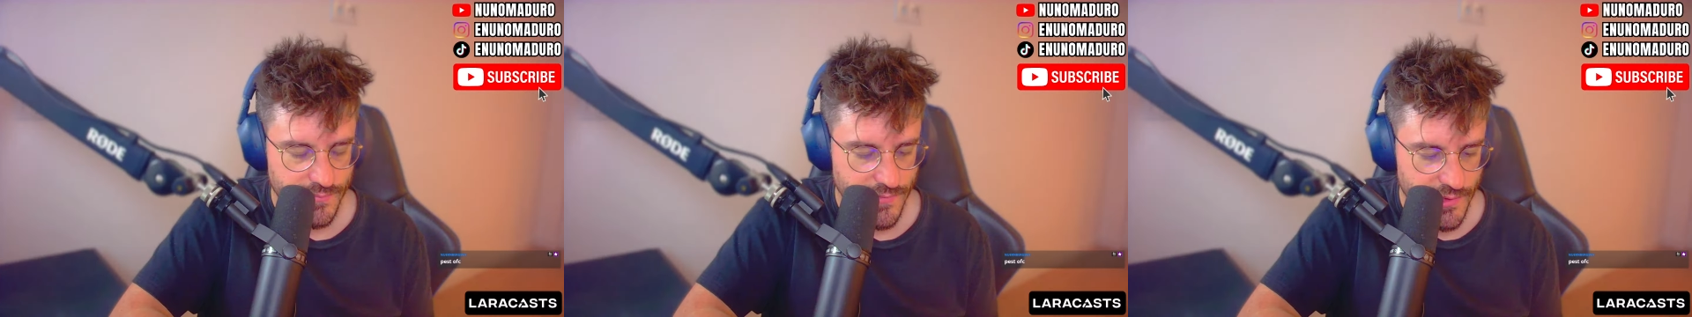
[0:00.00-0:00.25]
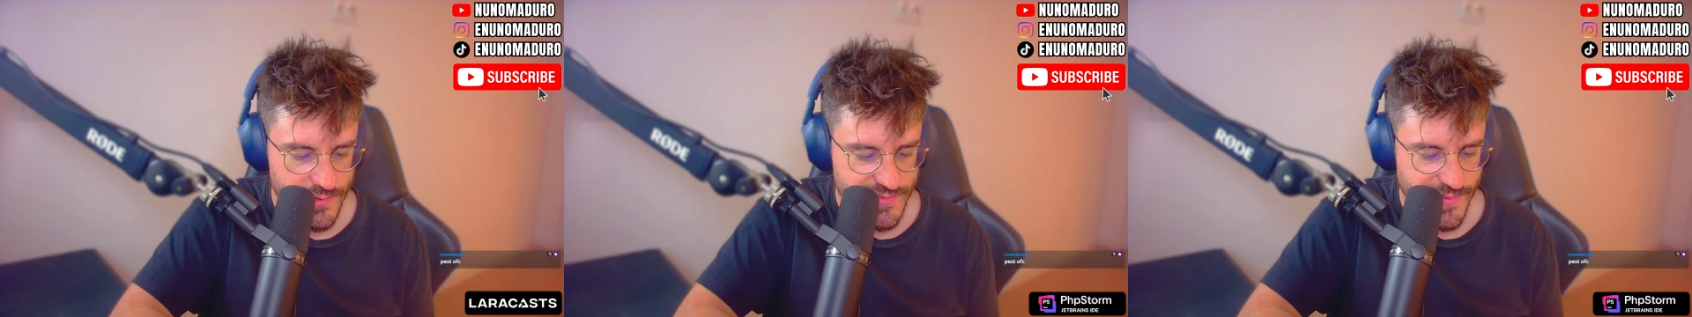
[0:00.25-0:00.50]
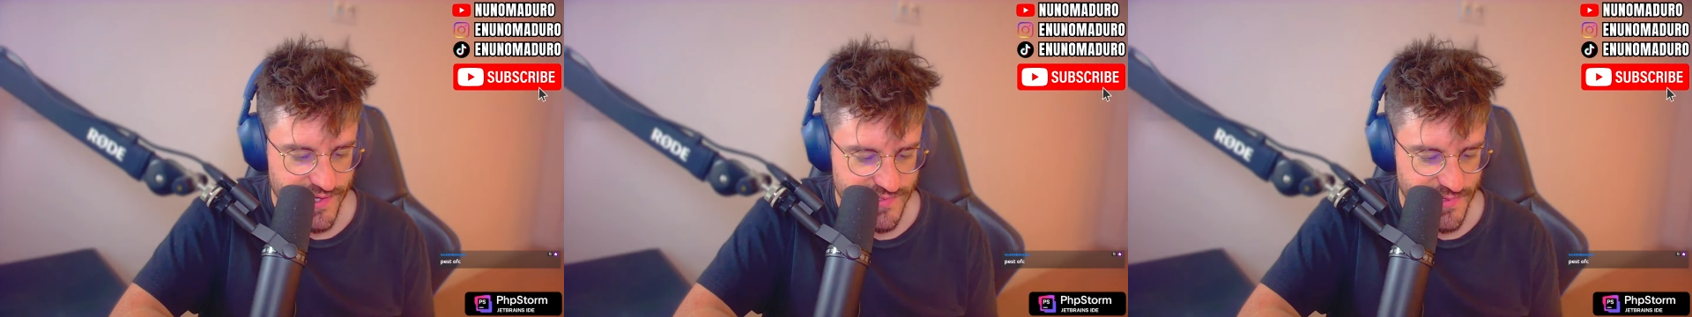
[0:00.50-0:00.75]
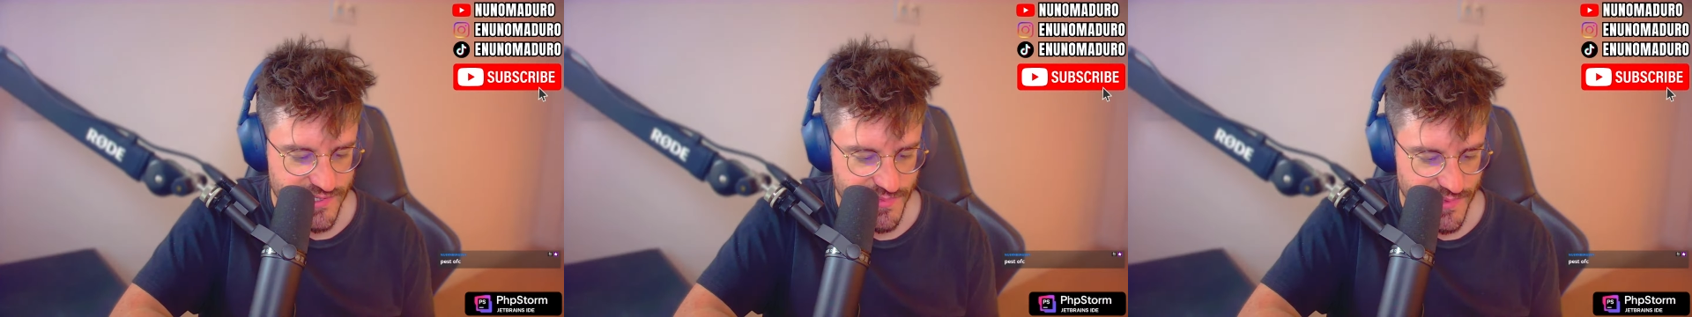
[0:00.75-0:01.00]
Use past
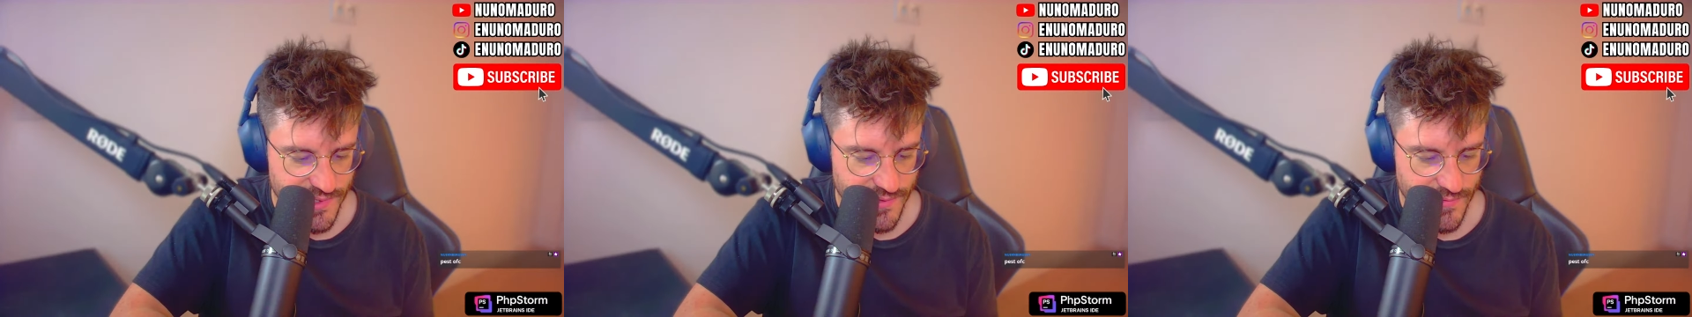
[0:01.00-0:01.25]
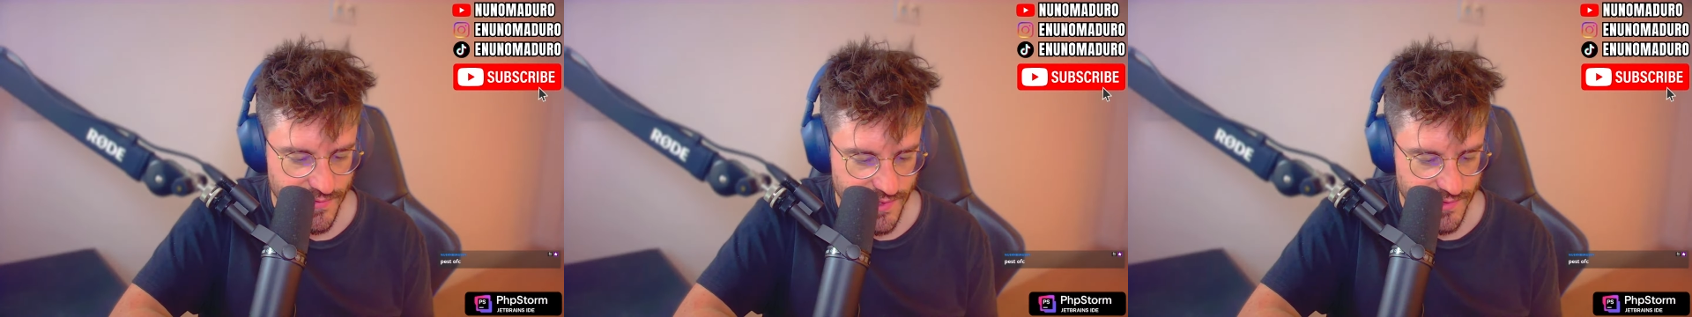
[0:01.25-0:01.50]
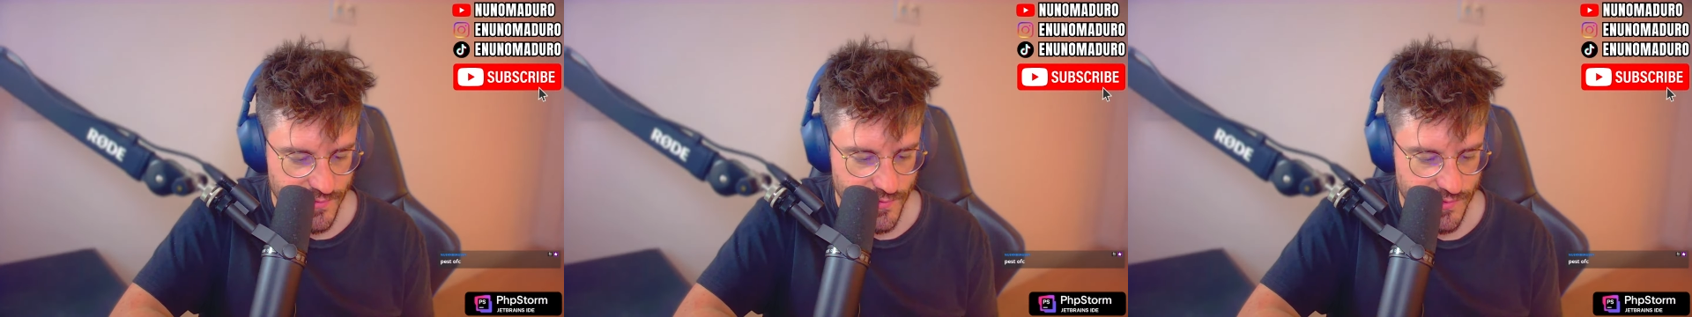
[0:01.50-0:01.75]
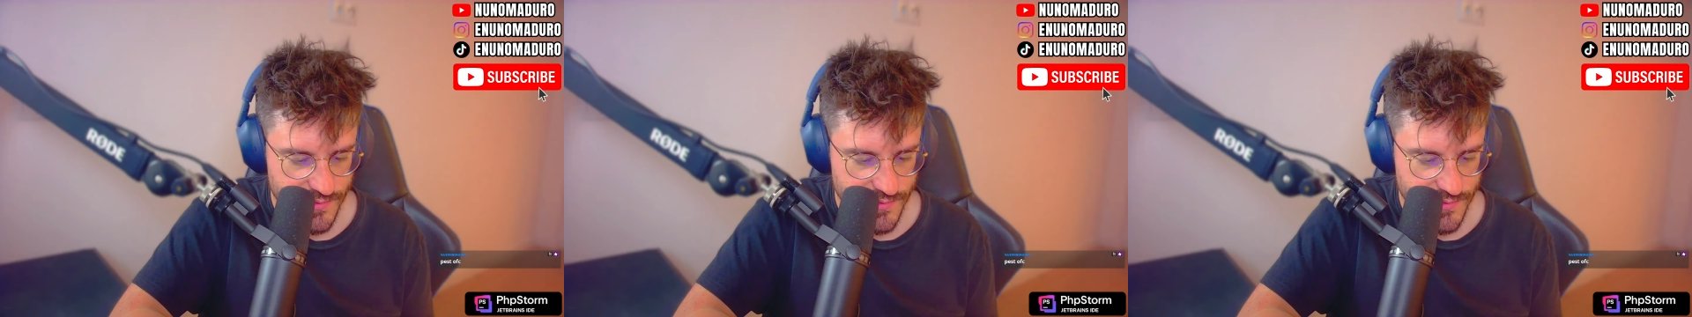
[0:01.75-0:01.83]
PHP? Okay, cool.